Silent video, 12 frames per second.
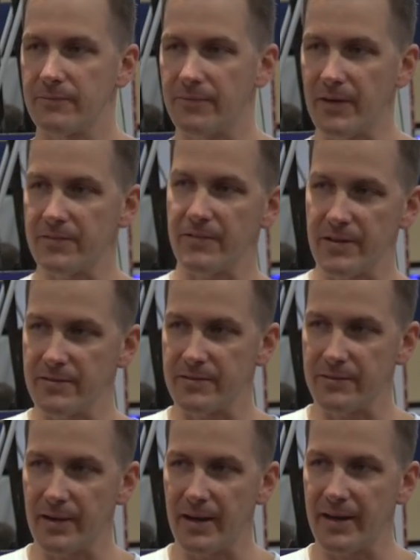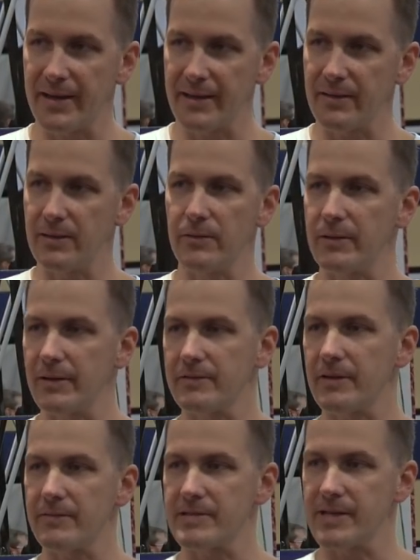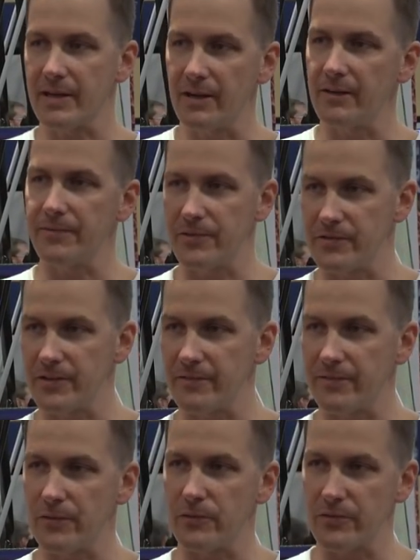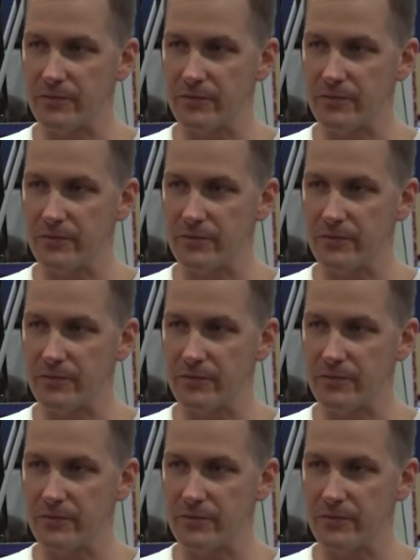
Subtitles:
phosphate is too high, you don't necessarily have to take off your GFO,